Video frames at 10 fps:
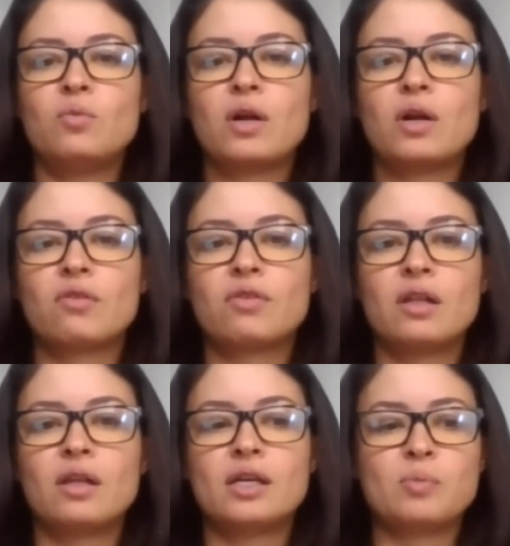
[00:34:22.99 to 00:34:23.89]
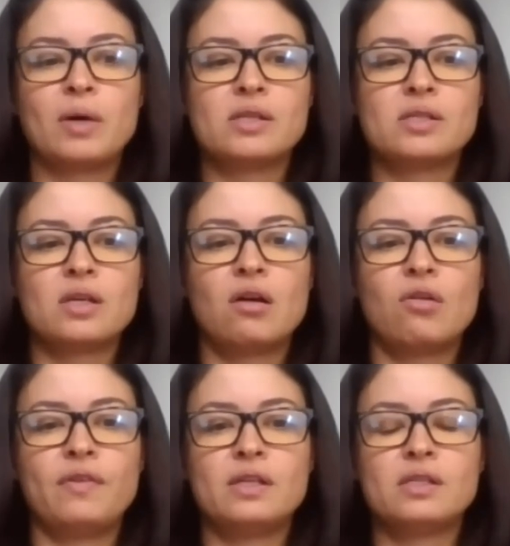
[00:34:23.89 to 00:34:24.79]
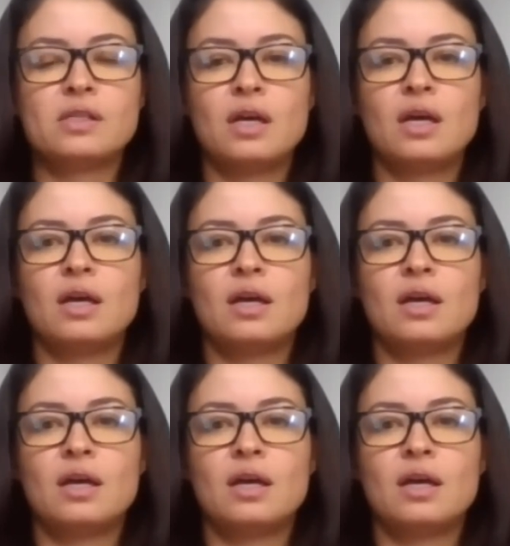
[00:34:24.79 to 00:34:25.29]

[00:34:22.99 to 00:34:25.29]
What I realized myself is